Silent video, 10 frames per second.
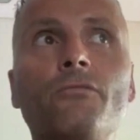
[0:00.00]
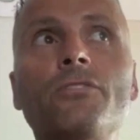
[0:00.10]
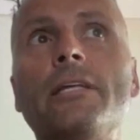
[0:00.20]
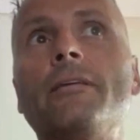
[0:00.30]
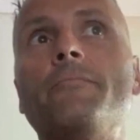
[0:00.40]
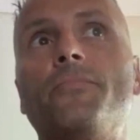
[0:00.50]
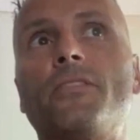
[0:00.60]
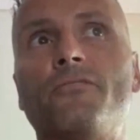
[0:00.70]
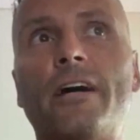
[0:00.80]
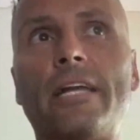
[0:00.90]
and obviously
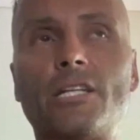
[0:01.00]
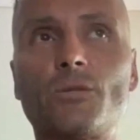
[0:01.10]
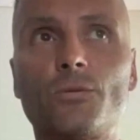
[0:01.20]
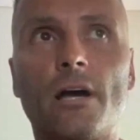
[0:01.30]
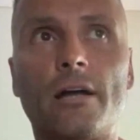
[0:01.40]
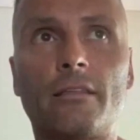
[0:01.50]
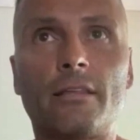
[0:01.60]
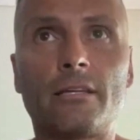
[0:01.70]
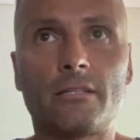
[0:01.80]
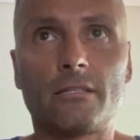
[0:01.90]
the financial side
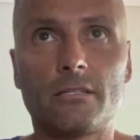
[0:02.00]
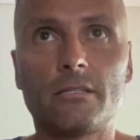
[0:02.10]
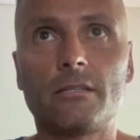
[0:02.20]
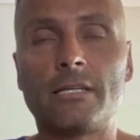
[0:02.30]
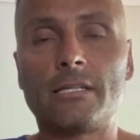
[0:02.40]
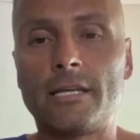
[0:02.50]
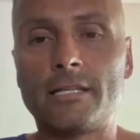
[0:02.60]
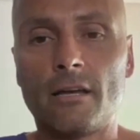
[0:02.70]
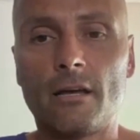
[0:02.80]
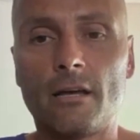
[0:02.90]
of things
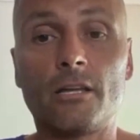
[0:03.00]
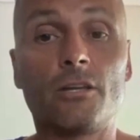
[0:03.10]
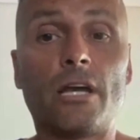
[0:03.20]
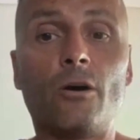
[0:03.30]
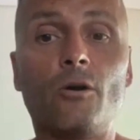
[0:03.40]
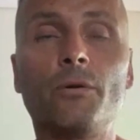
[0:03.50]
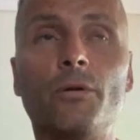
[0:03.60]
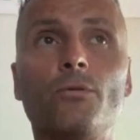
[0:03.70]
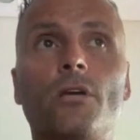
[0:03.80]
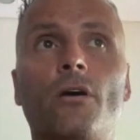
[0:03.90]
is a huge
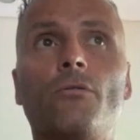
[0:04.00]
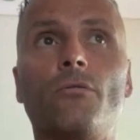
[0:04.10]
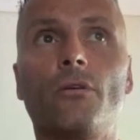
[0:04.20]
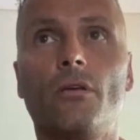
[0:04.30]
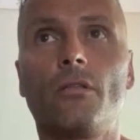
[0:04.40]
help, but also